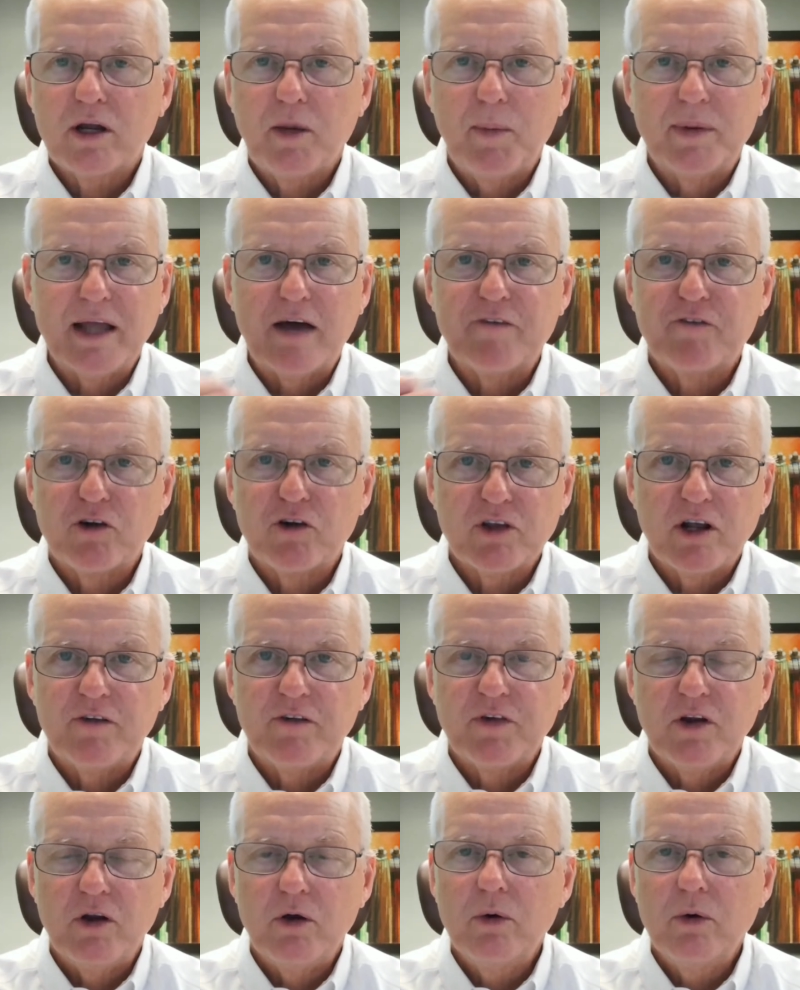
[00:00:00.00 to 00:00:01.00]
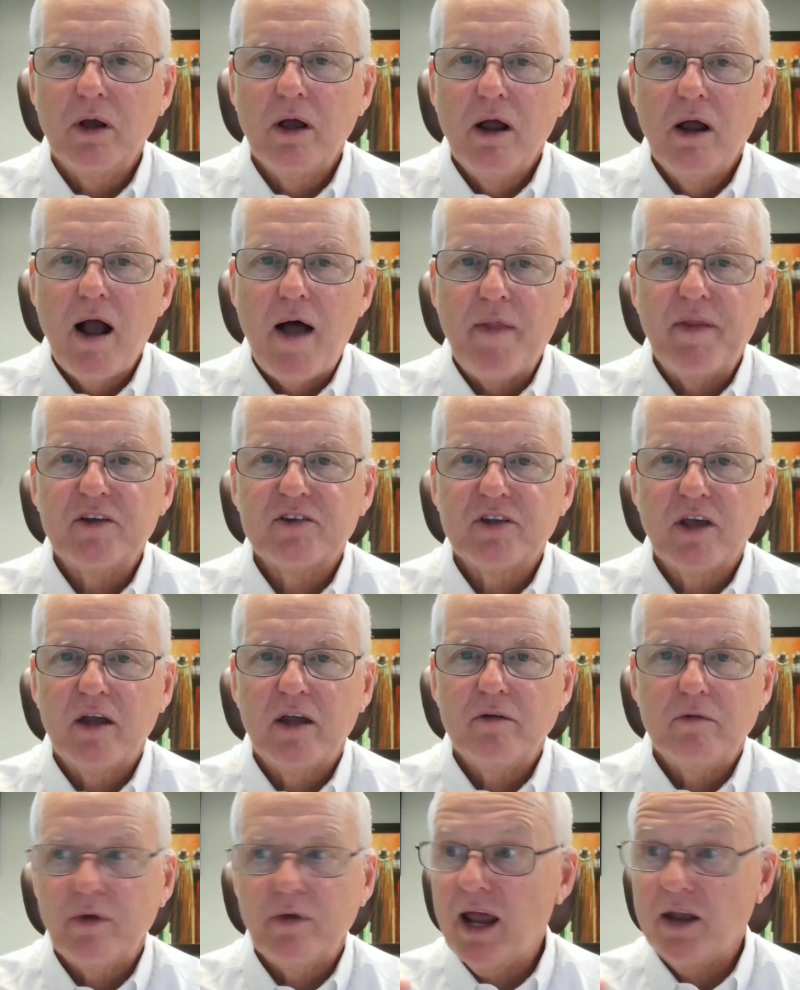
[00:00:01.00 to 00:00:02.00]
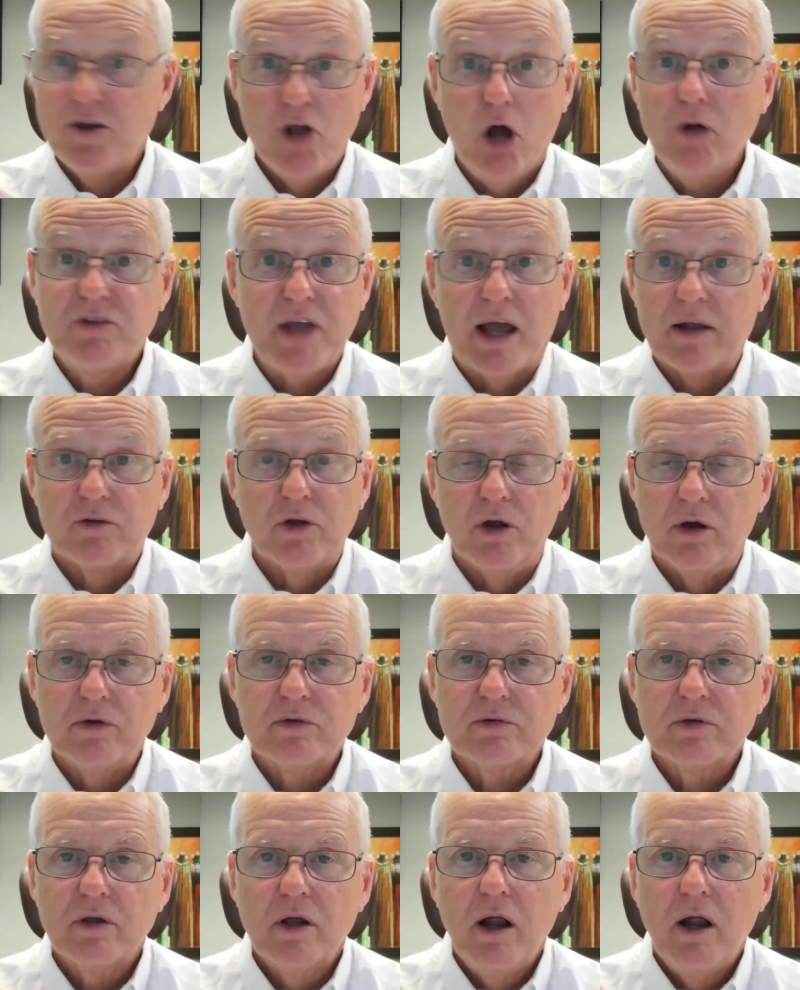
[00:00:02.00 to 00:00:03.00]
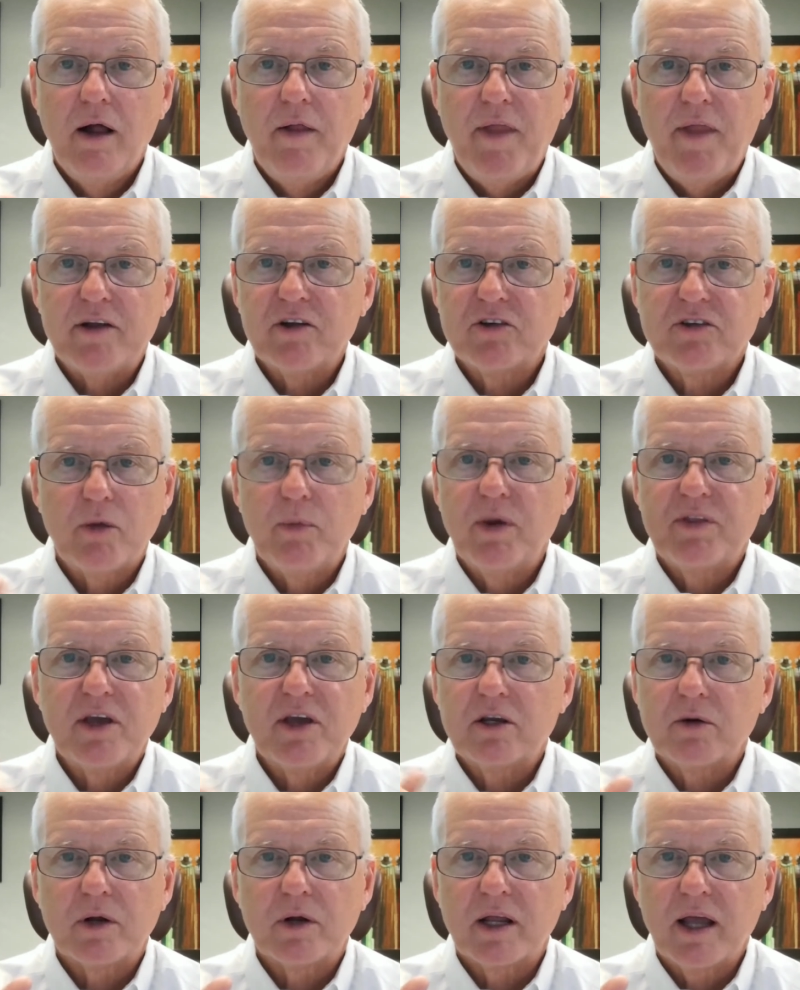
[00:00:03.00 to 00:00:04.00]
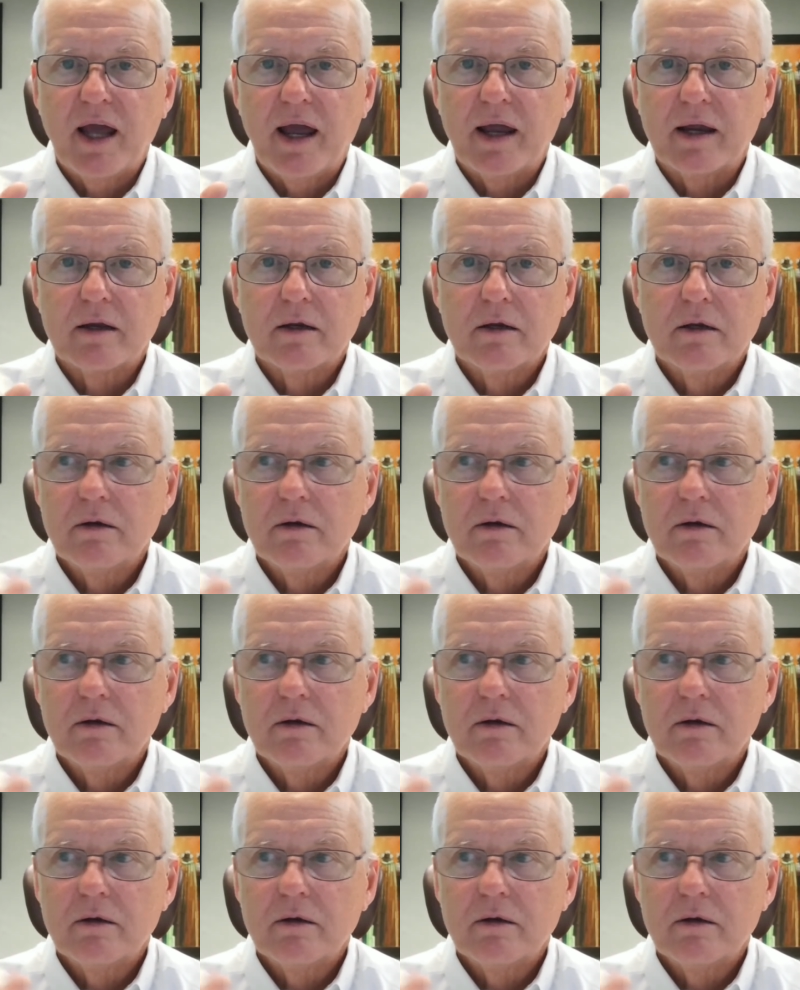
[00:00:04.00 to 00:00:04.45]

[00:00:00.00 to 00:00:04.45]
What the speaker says: He went down for his interview, and they said he had no tattoos. They just said, we think you're in a gang.